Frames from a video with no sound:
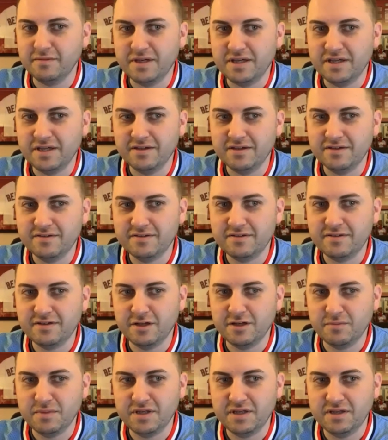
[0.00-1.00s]
be
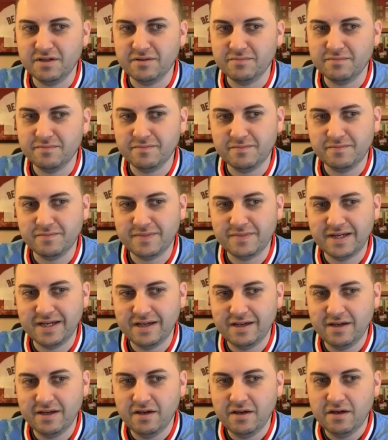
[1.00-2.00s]
a
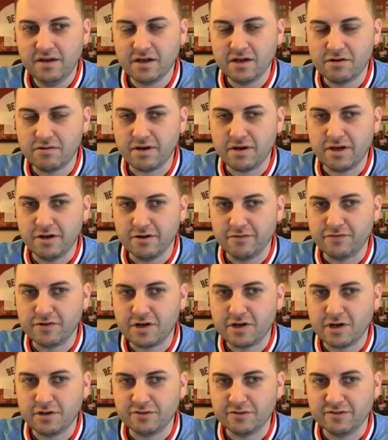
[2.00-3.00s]
great year for
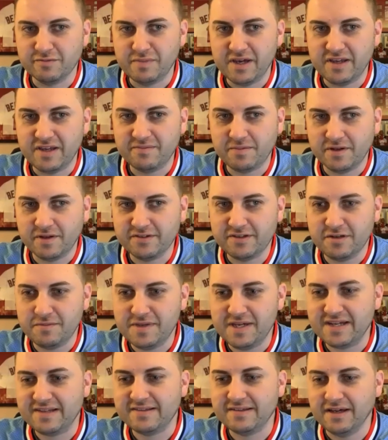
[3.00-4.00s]
Cardinals baseball. It's gonna
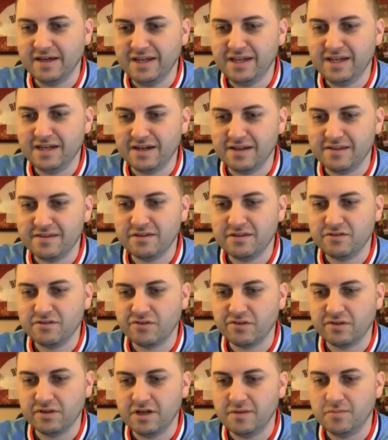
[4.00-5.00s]
be exciting, and I think
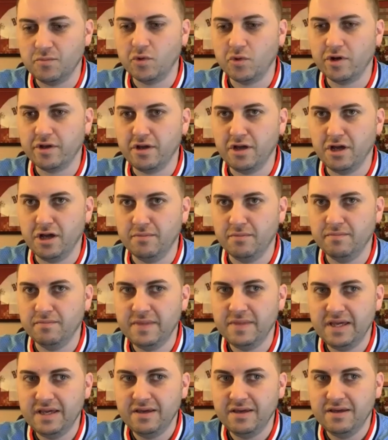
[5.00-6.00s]
there's a lot more to come.
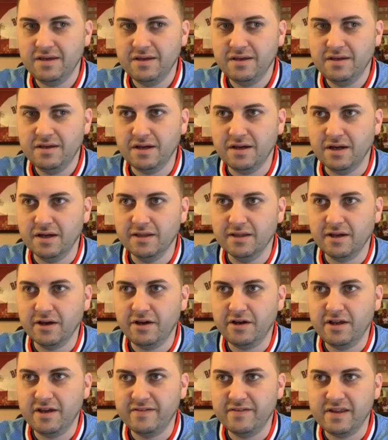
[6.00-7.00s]

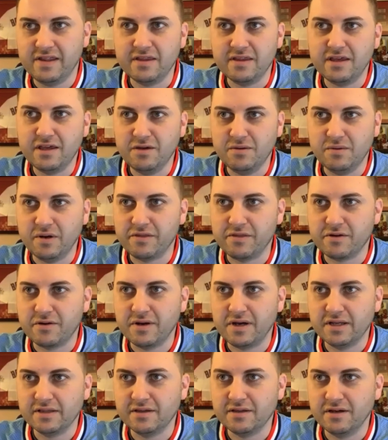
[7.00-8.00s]
Larry, do you have anything you want to
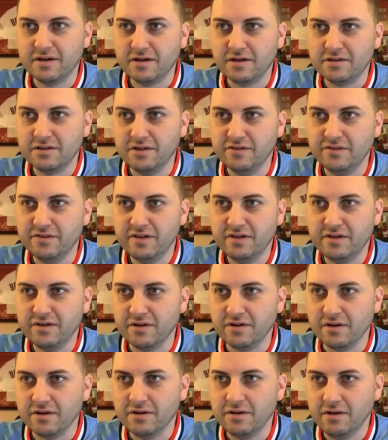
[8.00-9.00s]
throw out there in closing,
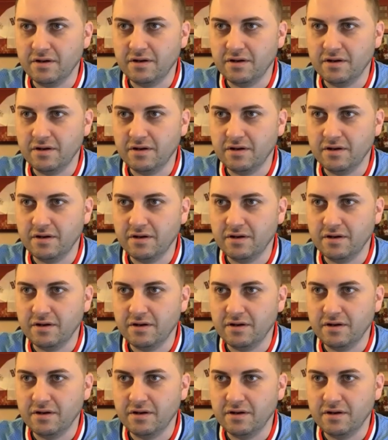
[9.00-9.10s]
or?